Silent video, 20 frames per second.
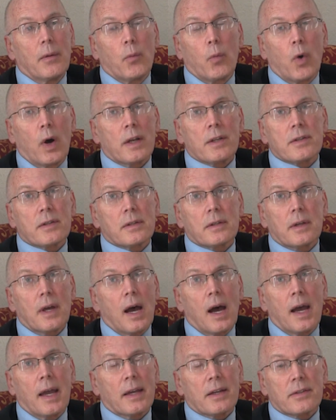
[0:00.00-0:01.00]
once
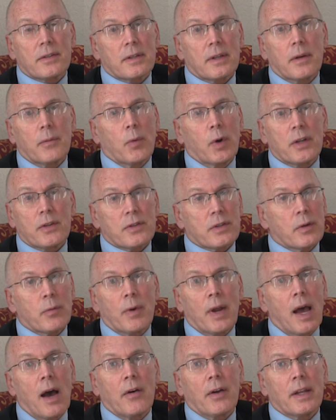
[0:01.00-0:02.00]
the
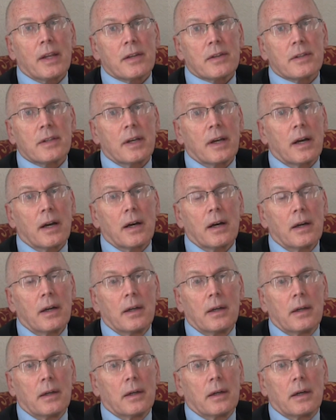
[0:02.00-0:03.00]
reality is there,
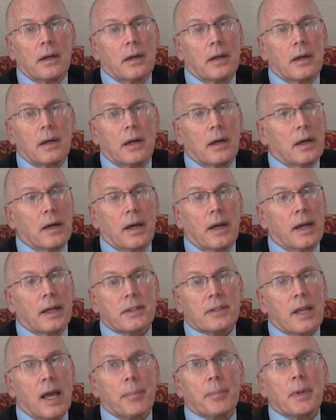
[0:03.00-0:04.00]

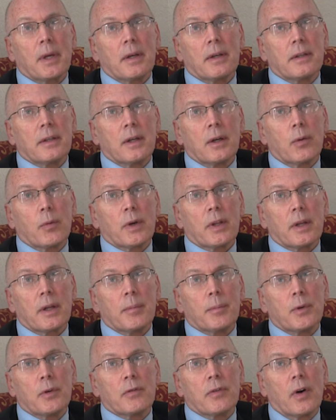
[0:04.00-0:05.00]
accept it and deal with
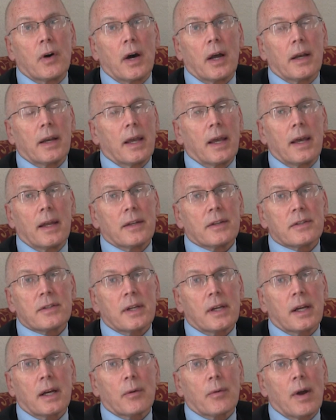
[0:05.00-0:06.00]
it and move on. And
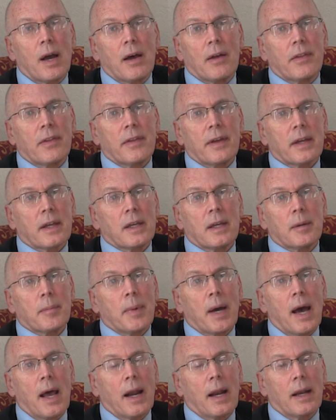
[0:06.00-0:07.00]
sitting around thinking
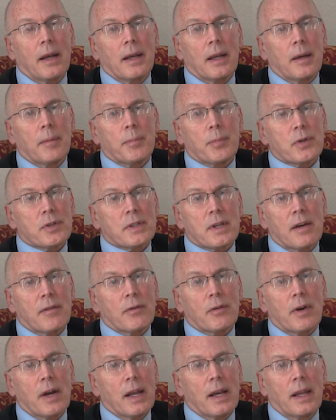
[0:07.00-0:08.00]
about it and
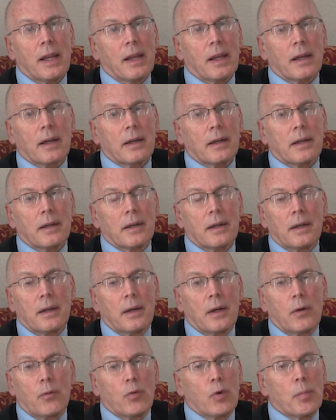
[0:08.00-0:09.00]
perseverating and
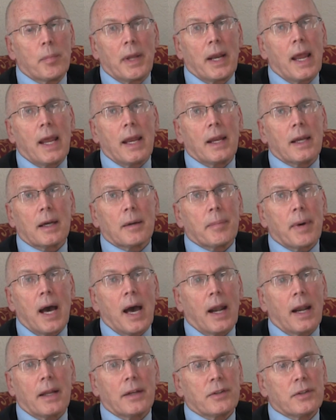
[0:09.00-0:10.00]
ruminating
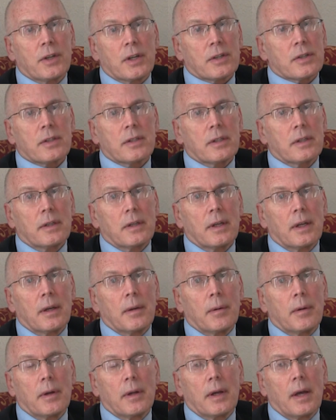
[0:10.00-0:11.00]
about it, just,
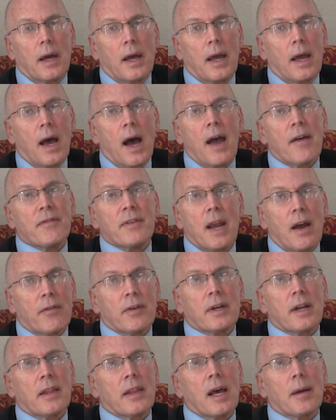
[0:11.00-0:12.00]
and I've
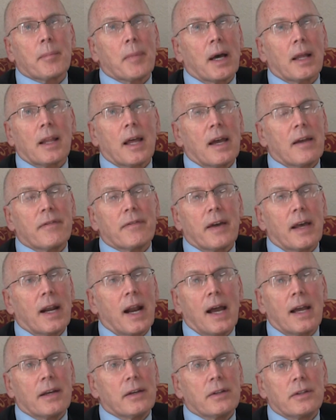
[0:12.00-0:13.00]
never done that in my life, and
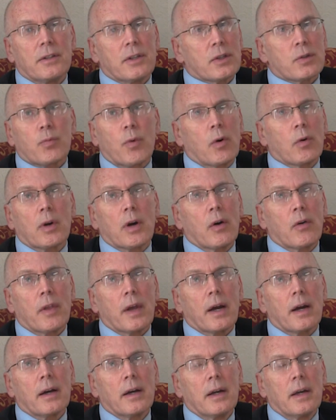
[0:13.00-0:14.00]
I just won't go
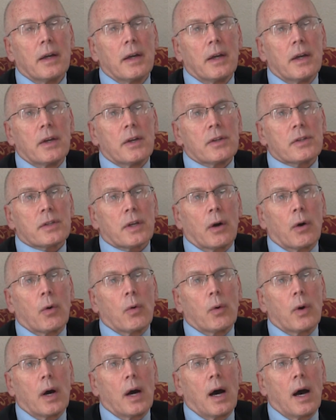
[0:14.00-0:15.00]
there.
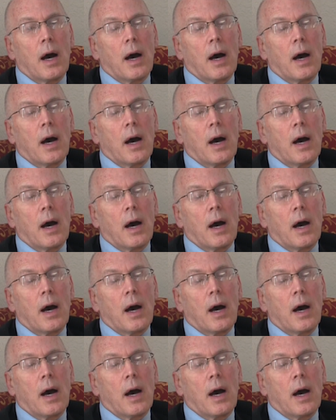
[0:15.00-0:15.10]
So